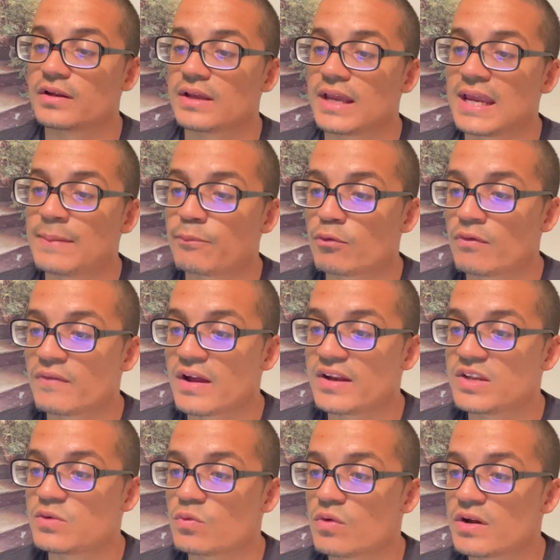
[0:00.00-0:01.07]

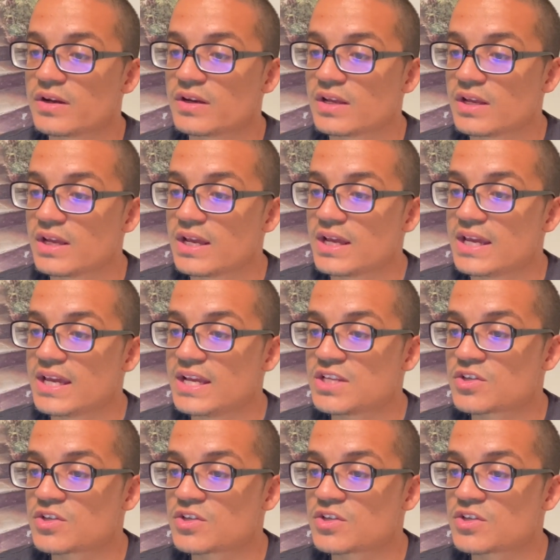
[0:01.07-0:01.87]
he